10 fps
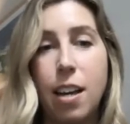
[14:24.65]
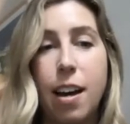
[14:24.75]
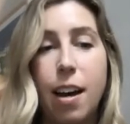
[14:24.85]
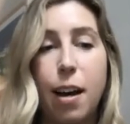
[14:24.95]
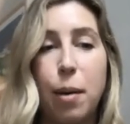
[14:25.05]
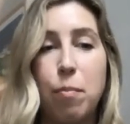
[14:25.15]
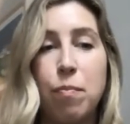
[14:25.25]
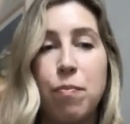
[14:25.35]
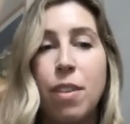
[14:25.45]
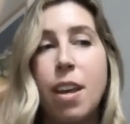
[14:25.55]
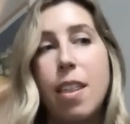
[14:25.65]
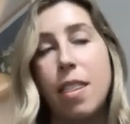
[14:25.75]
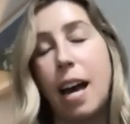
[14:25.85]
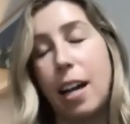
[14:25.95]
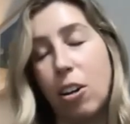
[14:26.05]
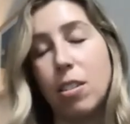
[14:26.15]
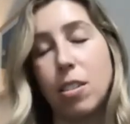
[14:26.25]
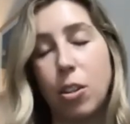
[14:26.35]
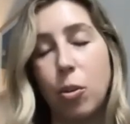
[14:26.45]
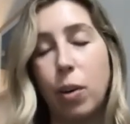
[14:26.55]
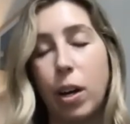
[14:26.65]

That also